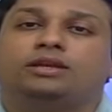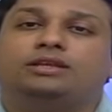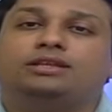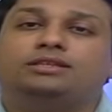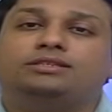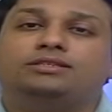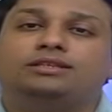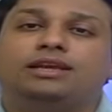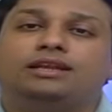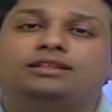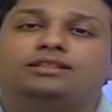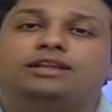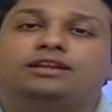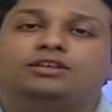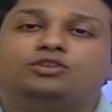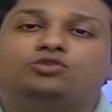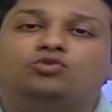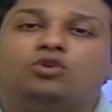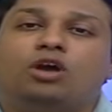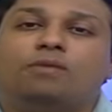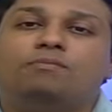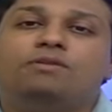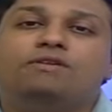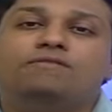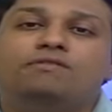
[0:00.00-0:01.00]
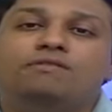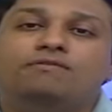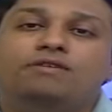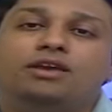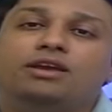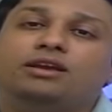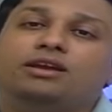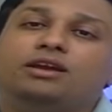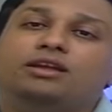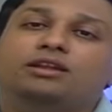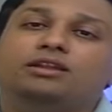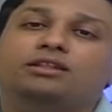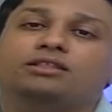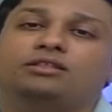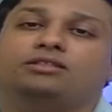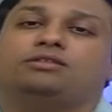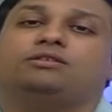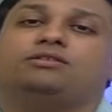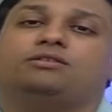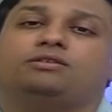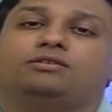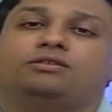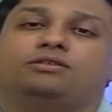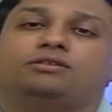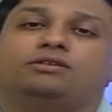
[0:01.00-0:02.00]
It is said that Swami
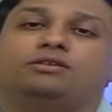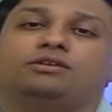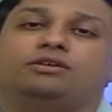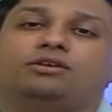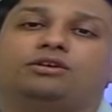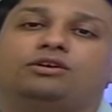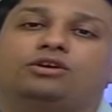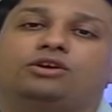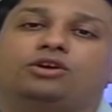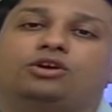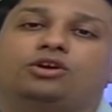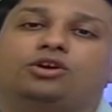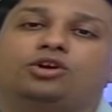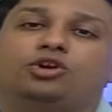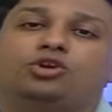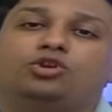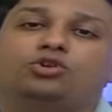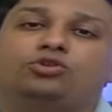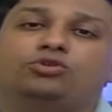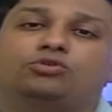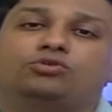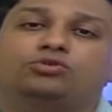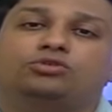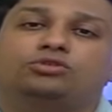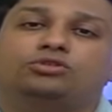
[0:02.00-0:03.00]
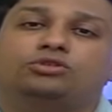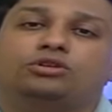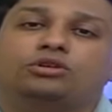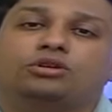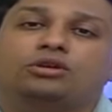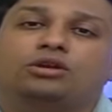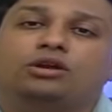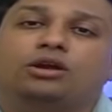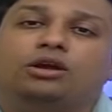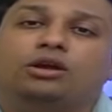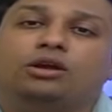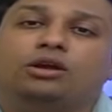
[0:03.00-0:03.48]
Vivekananda used